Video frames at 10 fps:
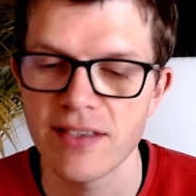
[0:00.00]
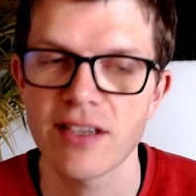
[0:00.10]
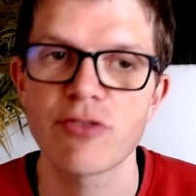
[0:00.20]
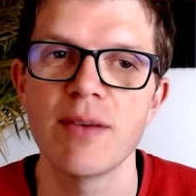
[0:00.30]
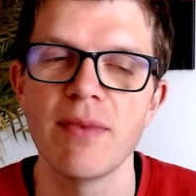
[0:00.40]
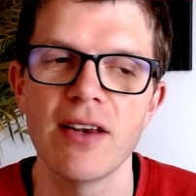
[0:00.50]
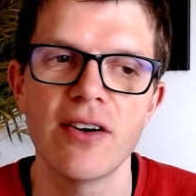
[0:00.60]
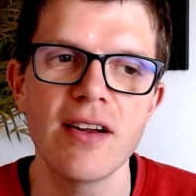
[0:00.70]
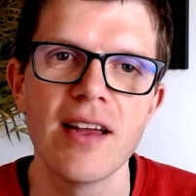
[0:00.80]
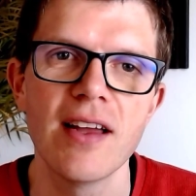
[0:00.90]
is extremely
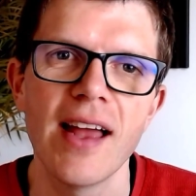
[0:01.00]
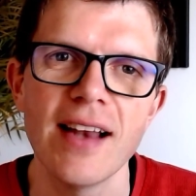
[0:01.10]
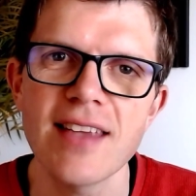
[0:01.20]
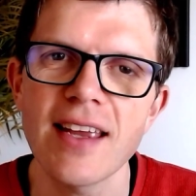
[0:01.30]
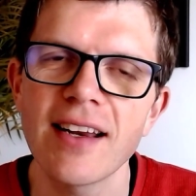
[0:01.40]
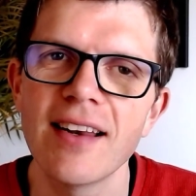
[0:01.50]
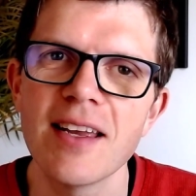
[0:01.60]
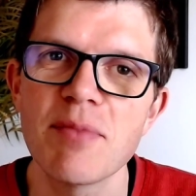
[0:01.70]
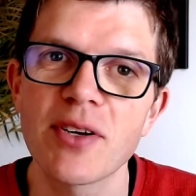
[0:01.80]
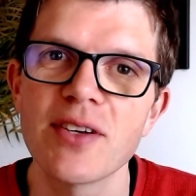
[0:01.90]
long, and
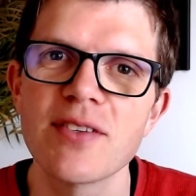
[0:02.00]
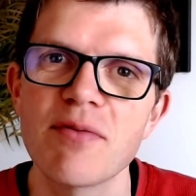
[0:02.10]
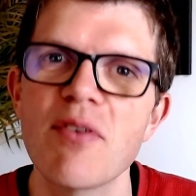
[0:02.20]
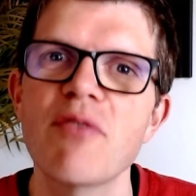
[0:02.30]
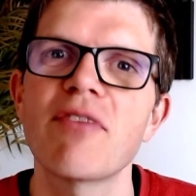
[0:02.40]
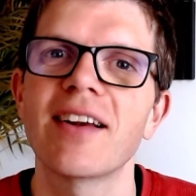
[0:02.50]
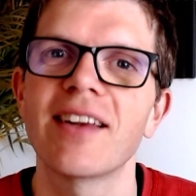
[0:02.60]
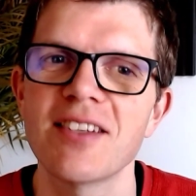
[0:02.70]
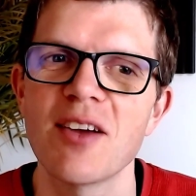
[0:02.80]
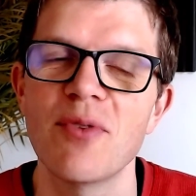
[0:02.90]
secondly, because frankly,
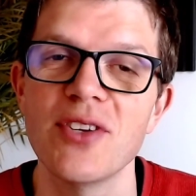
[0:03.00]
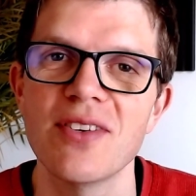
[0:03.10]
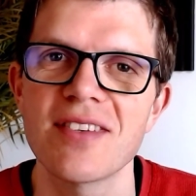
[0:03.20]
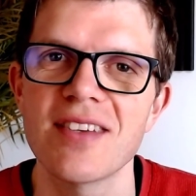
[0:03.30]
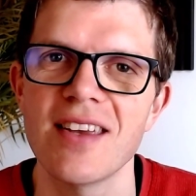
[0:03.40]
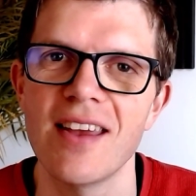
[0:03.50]
I don't want you to see